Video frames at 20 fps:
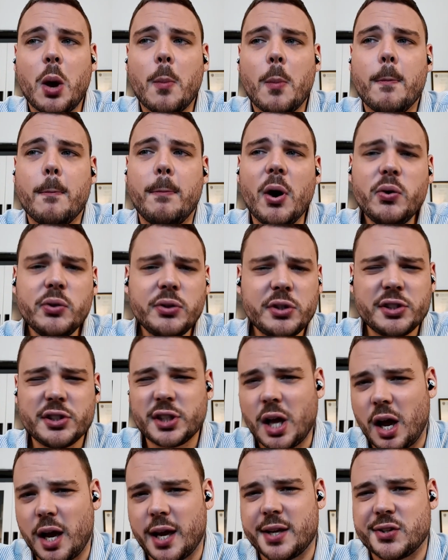Both
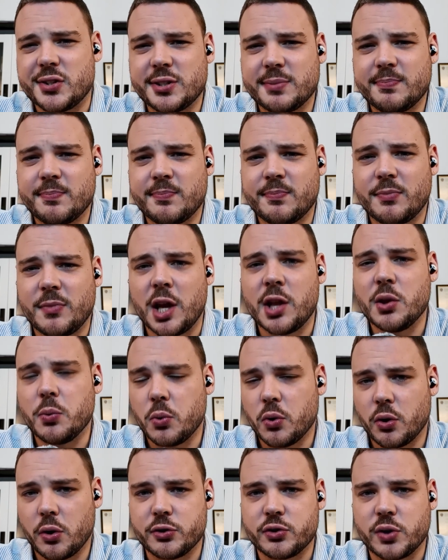sides in the war
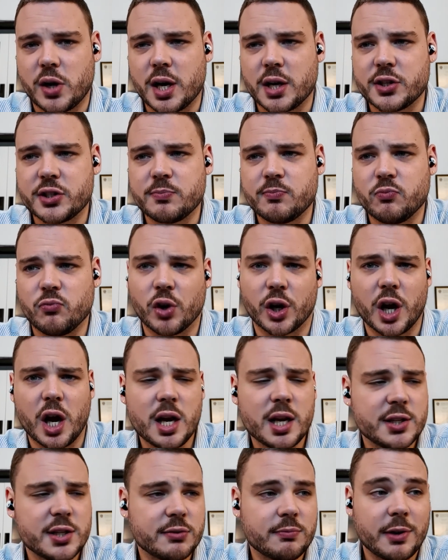on drugs,
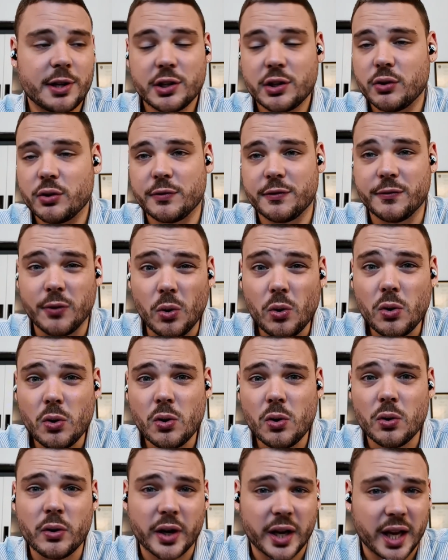regardless of whether you're for
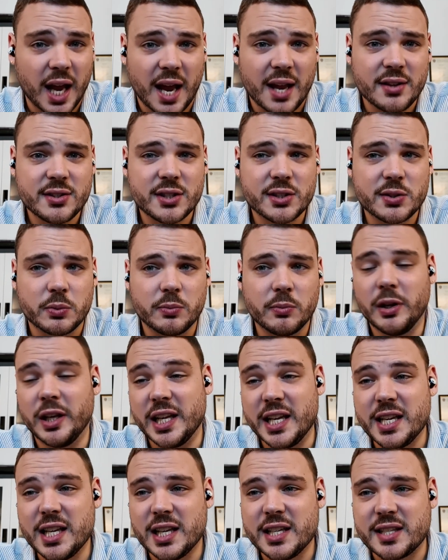or against
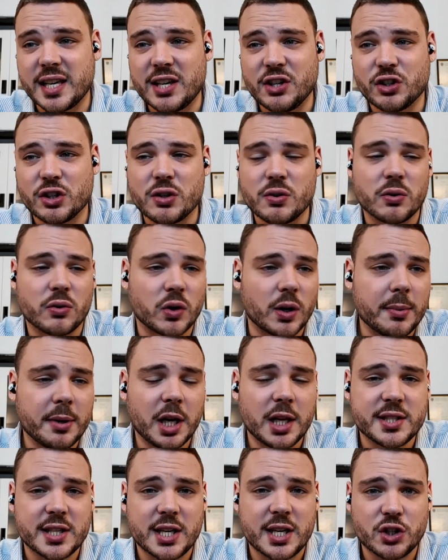legalization or
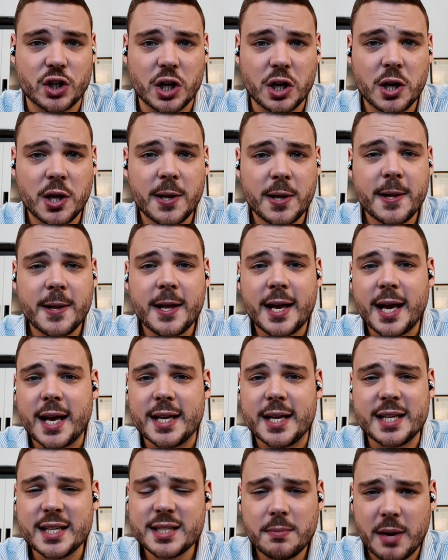criminalization,
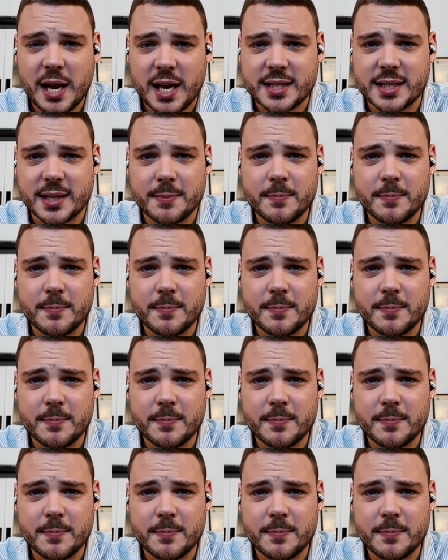doesn't matter.